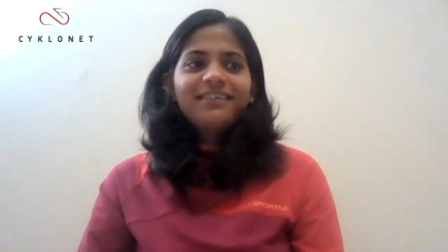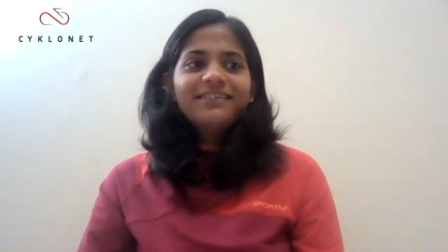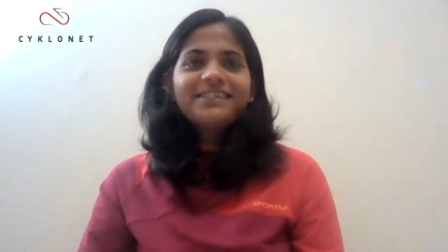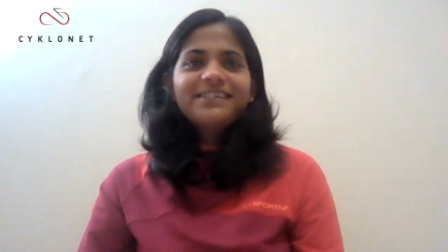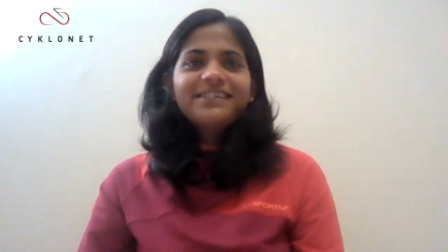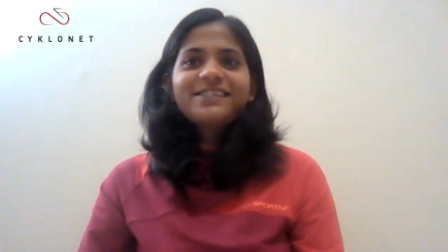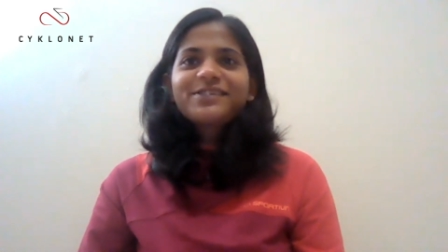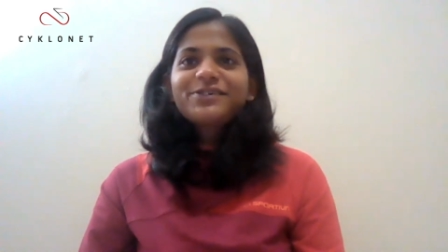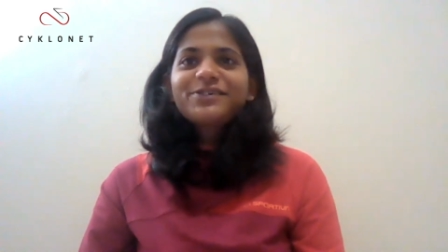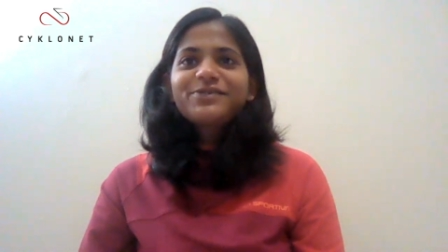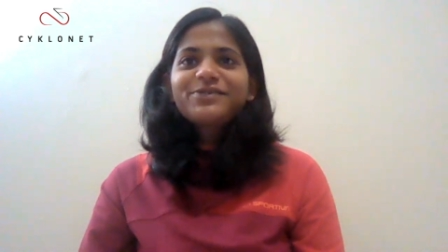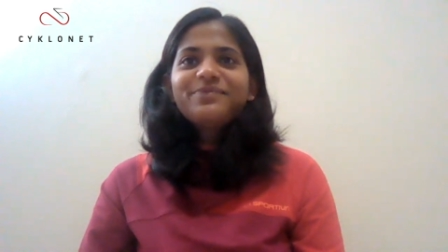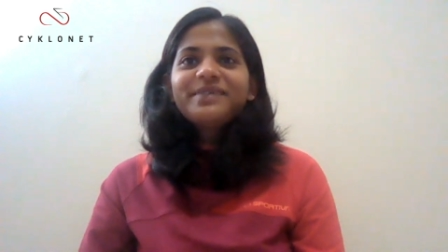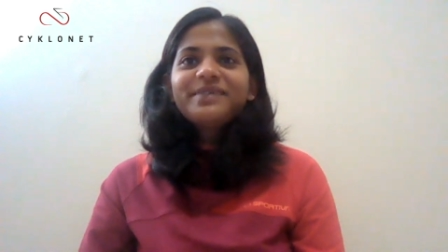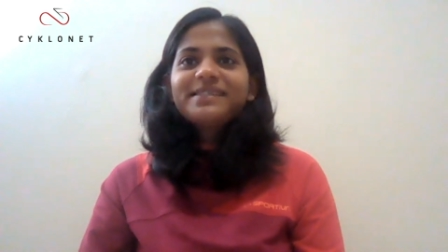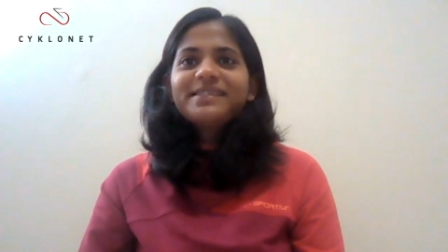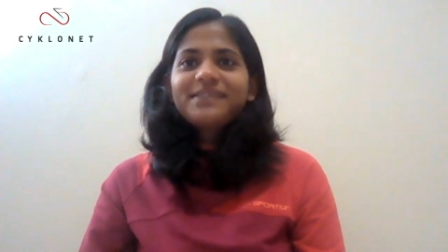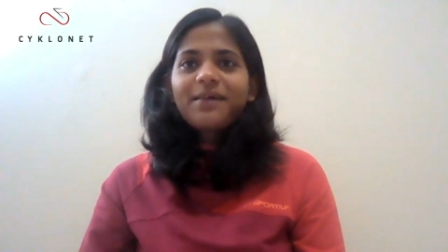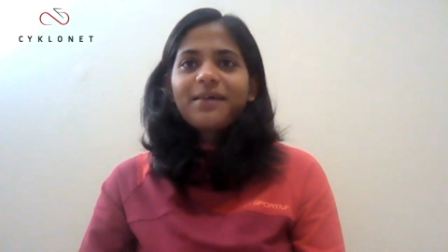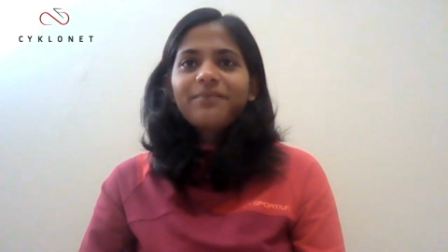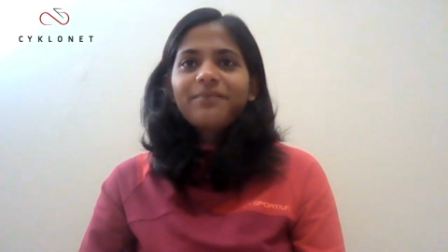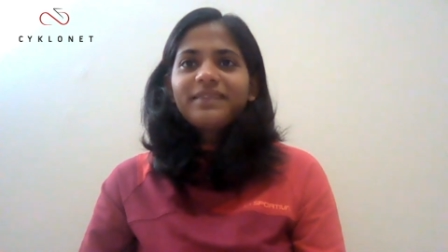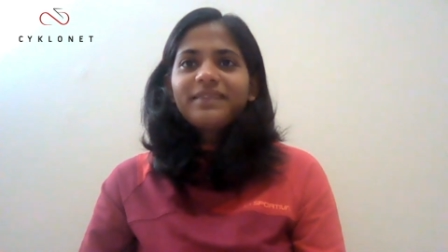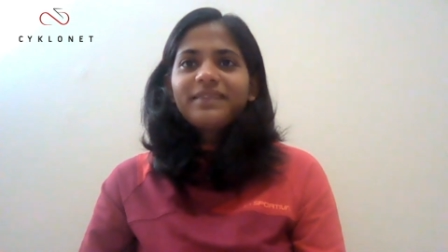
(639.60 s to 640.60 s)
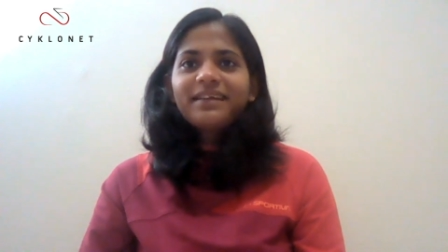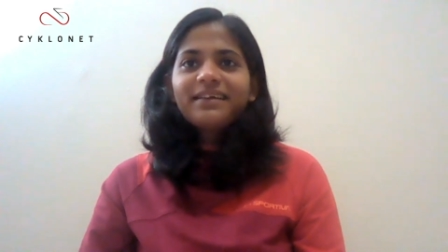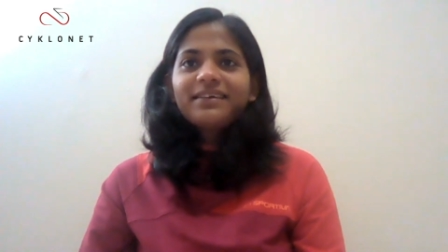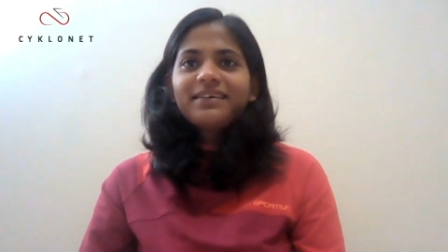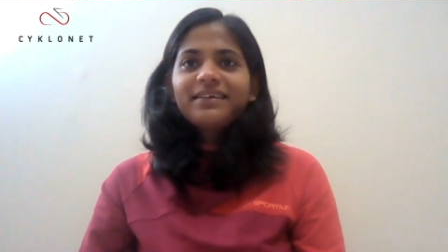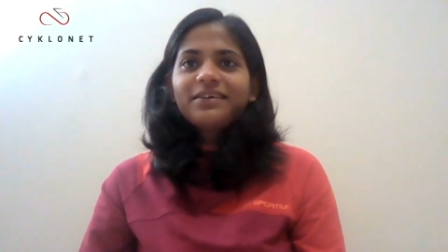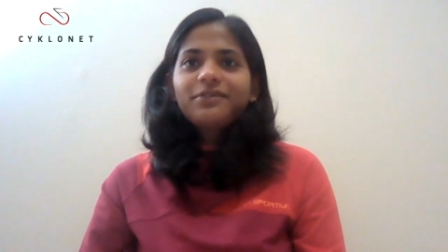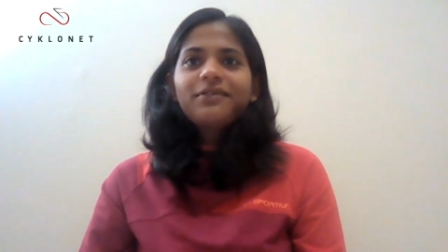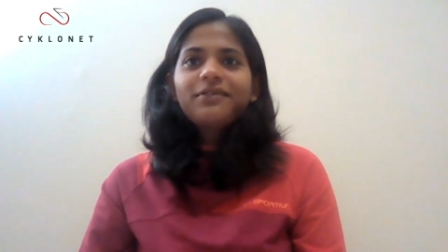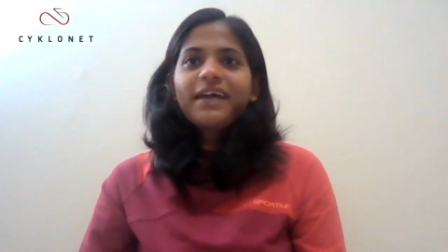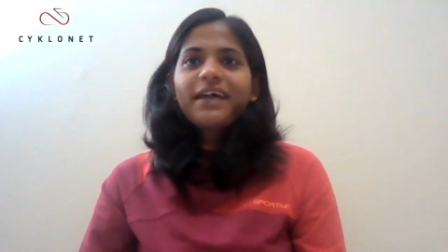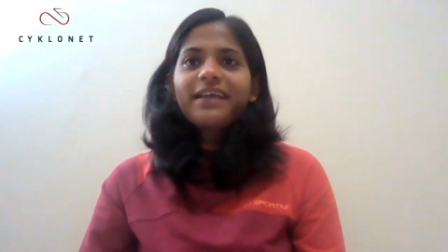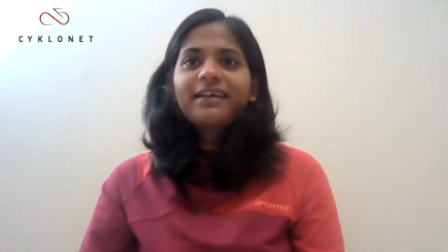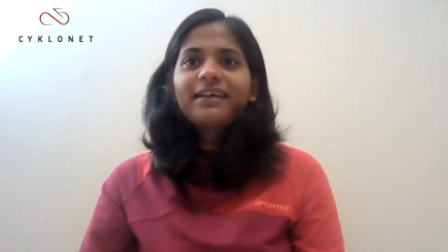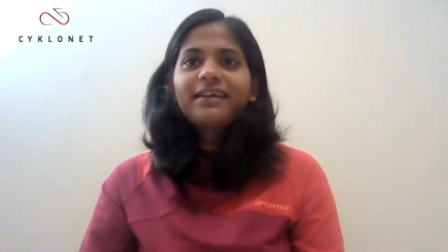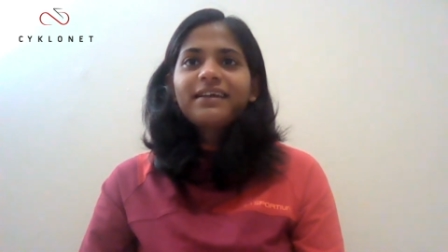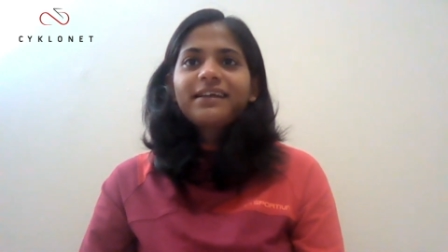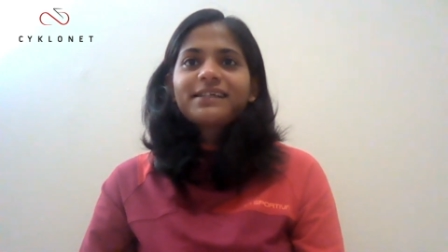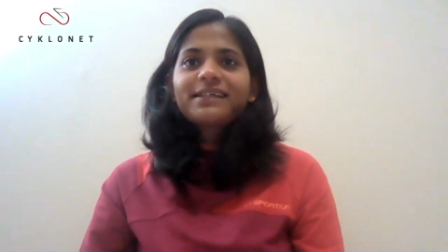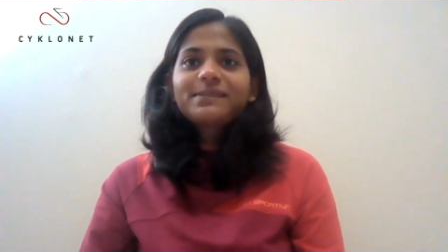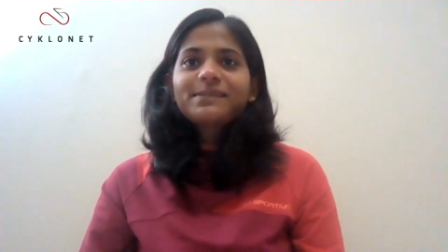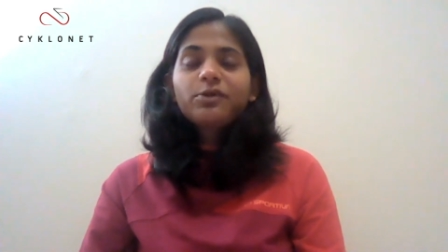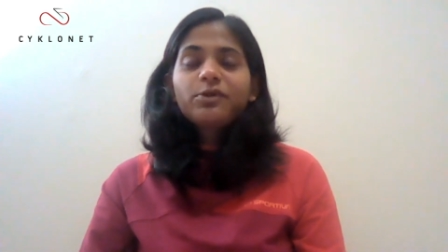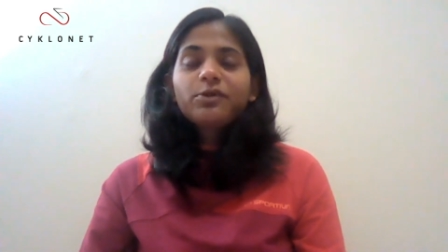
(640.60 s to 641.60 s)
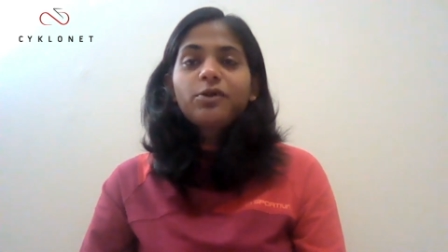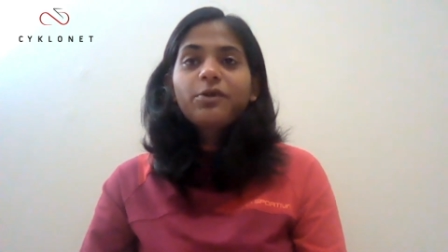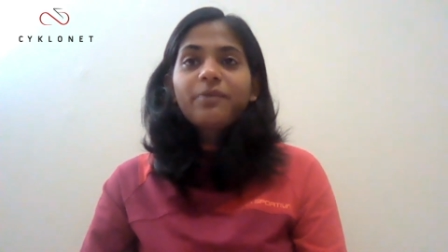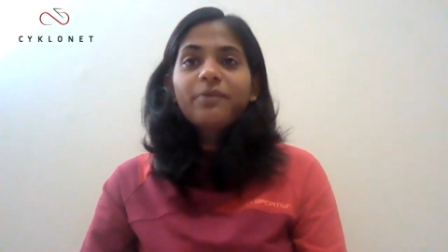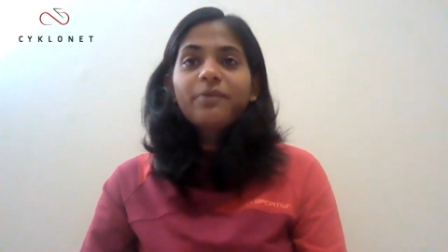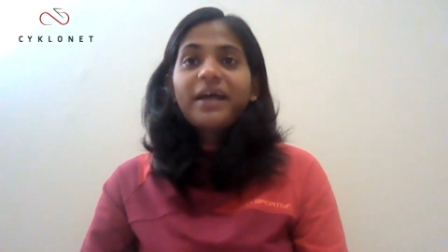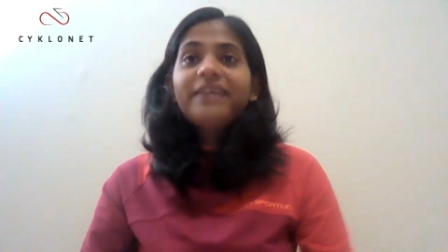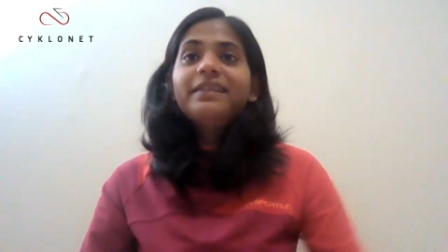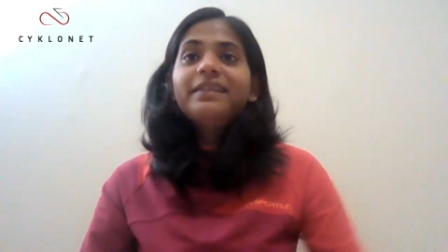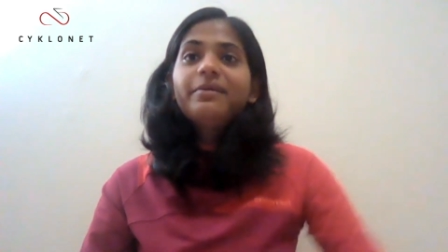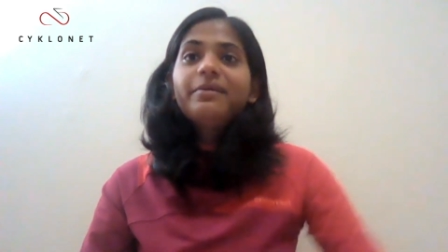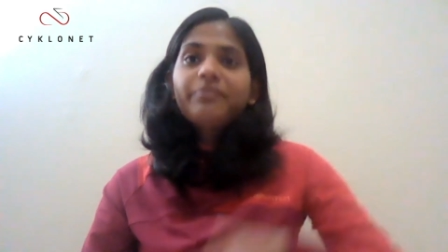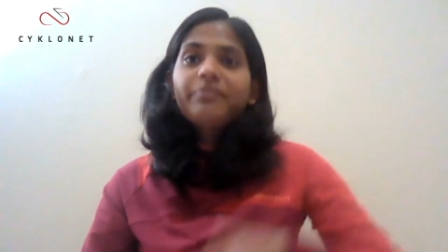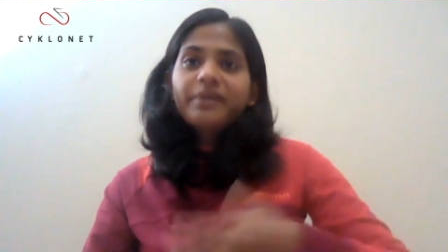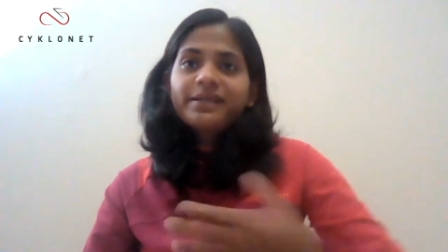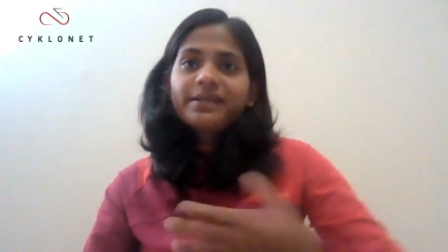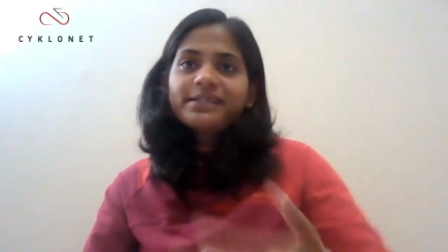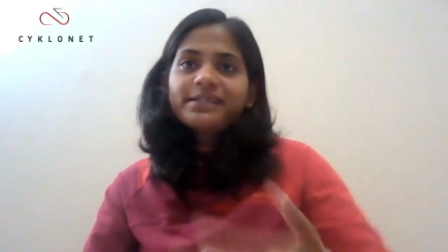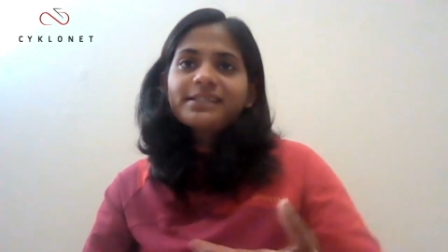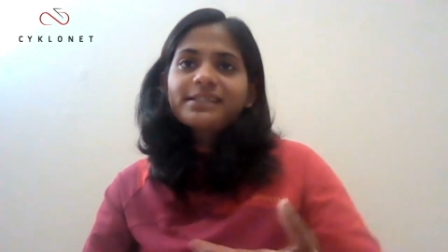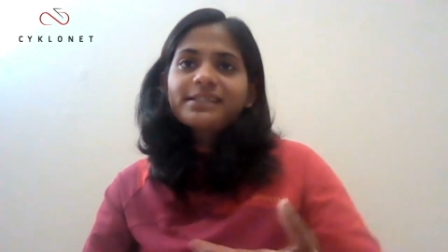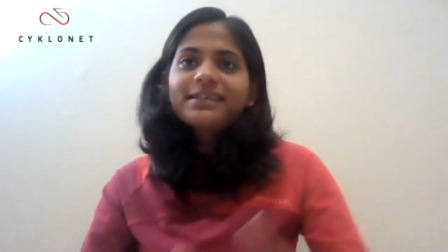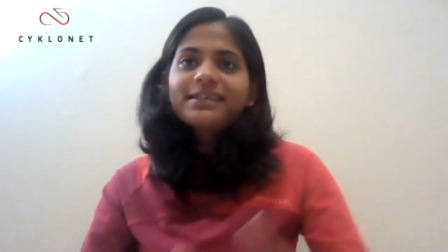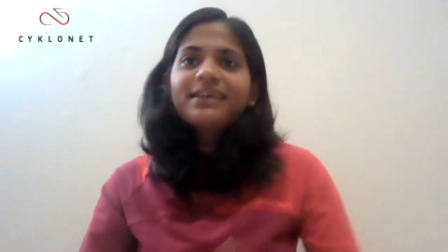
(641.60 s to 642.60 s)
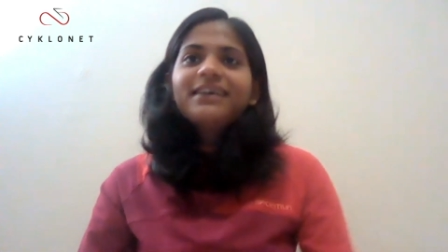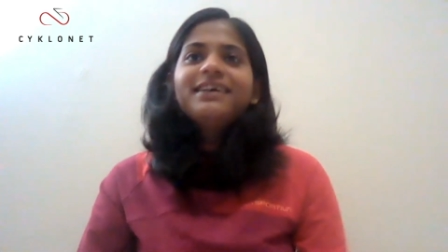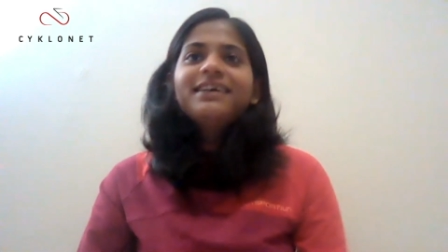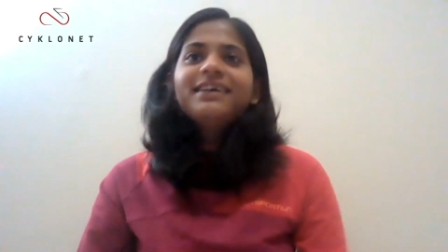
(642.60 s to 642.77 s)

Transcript: this could be something I can explore my limits.